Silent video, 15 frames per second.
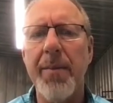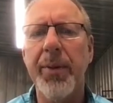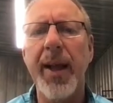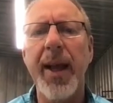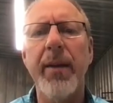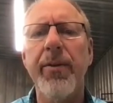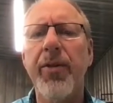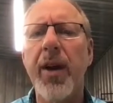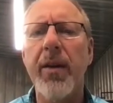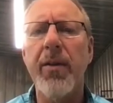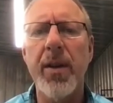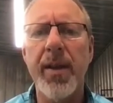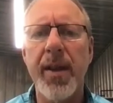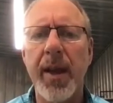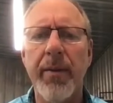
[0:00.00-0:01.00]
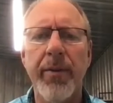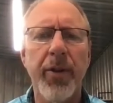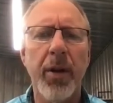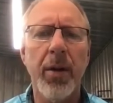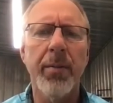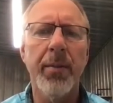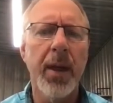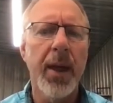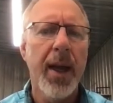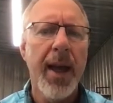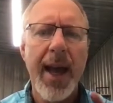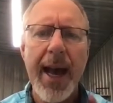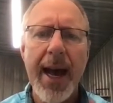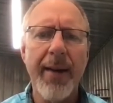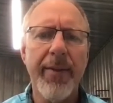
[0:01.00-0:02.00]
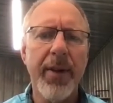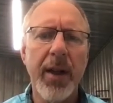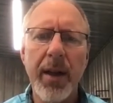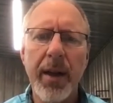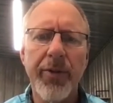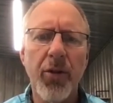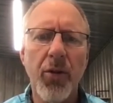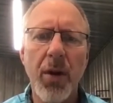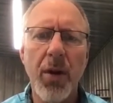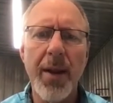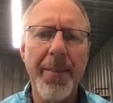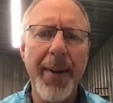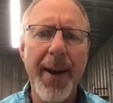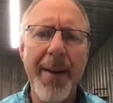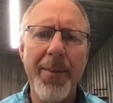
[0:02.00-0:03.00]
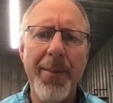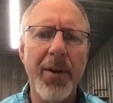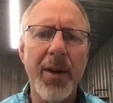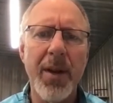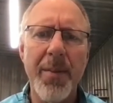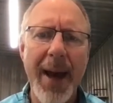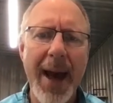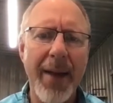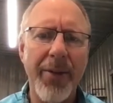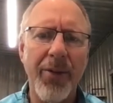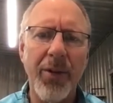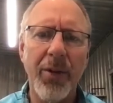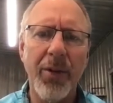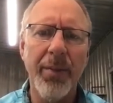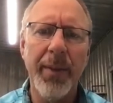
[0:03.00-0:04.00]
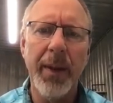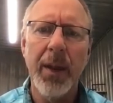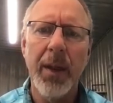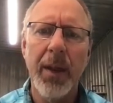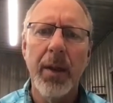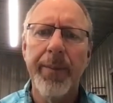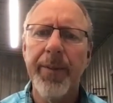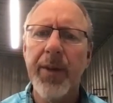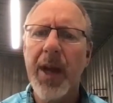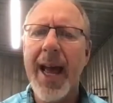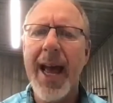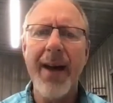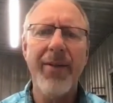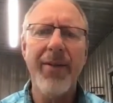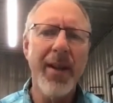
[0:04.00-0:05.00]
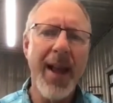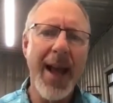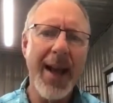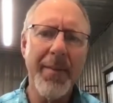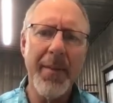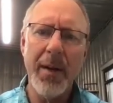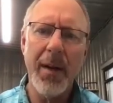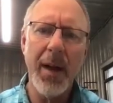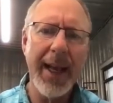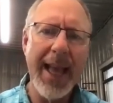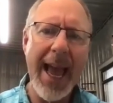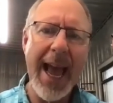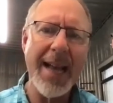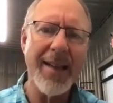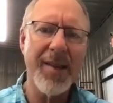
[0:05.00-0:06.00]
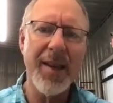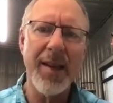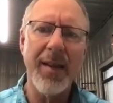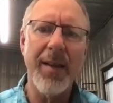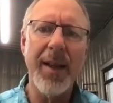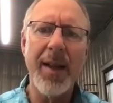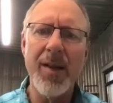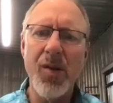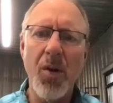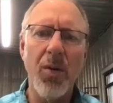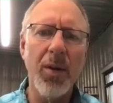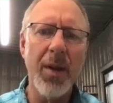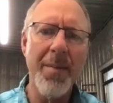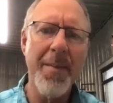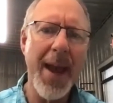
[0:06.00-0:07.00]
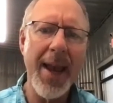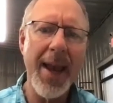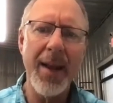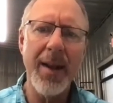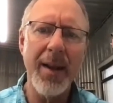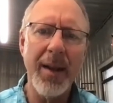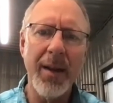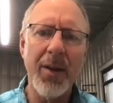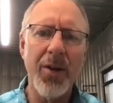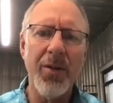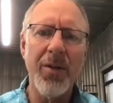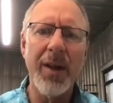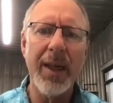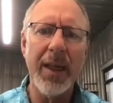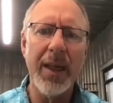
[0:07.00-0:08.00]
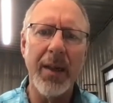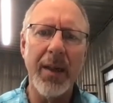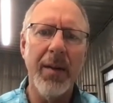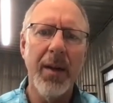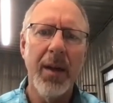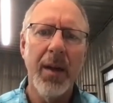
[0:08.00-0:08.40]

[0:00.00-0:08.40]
plan for everything, from having enough toilet paper in the bathroom to having that gasket that is only made in Korea.